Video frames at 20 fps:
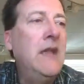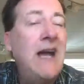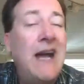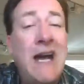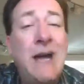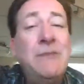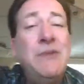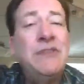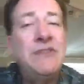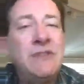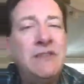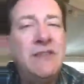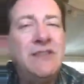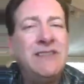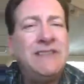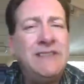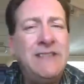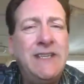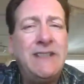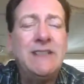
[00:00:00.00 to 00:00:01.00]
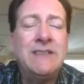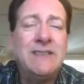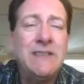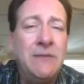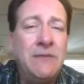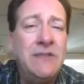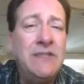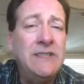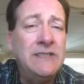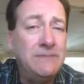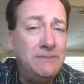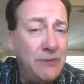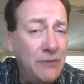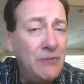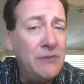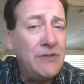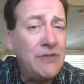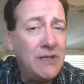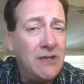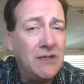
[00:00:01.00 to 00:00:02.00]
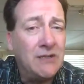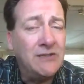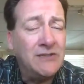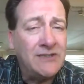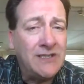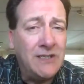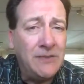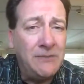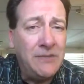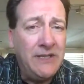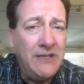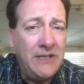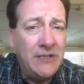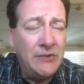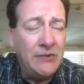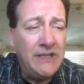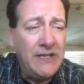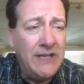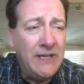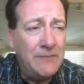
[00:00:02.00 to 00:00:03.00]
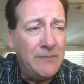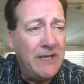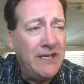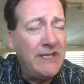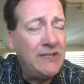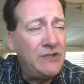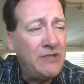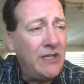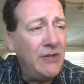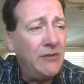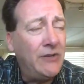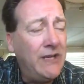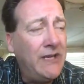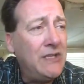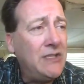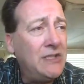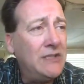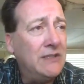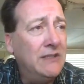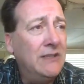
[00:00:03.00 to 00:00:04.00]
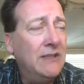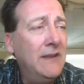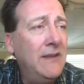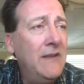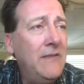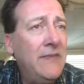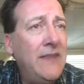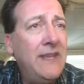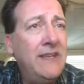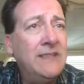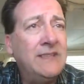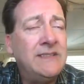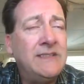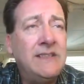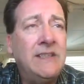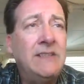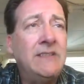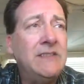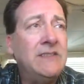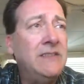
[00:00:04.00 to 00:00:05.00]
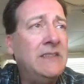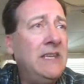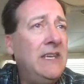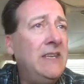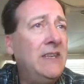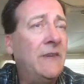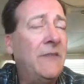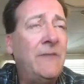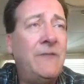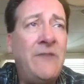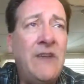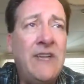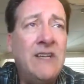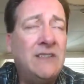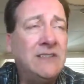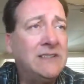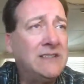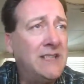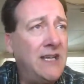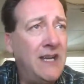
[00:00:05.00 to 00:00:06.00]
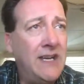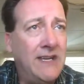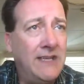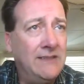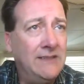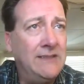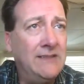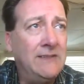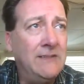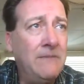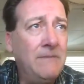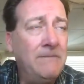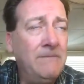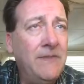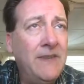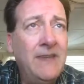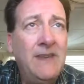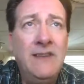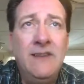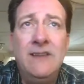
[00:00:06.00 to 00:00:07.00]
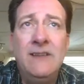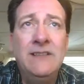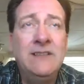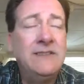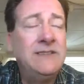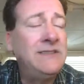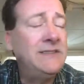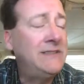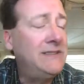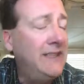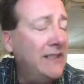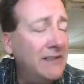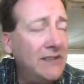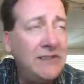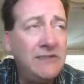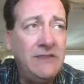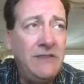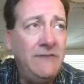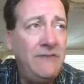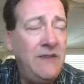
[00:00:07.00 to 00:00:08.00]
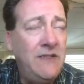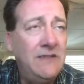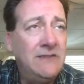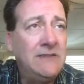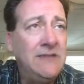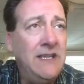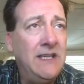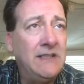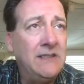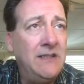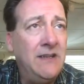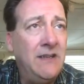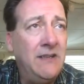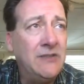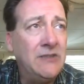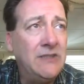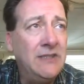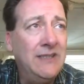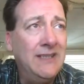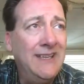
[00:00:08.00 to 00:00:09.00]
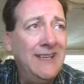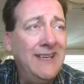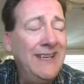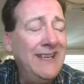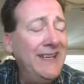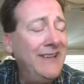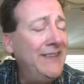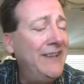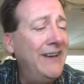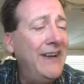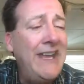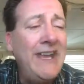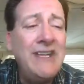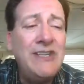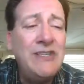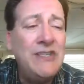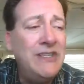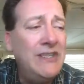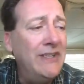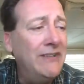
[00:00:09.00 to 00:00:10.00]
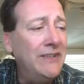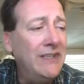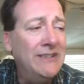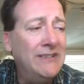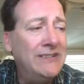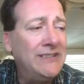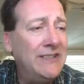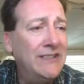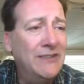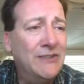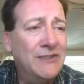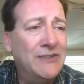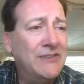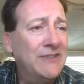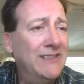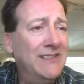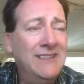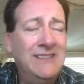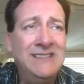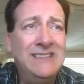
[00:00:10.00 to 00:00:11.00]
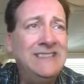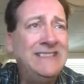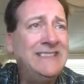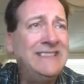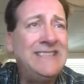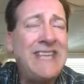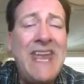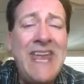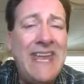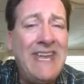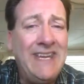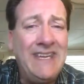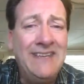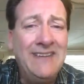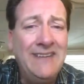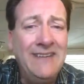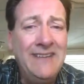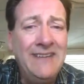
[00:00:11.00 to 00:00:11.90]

I'm just a little sick of some of these boondoggles that are being created by a generation that has seriously either failed science, seriously failed technology, their engineering skills stink,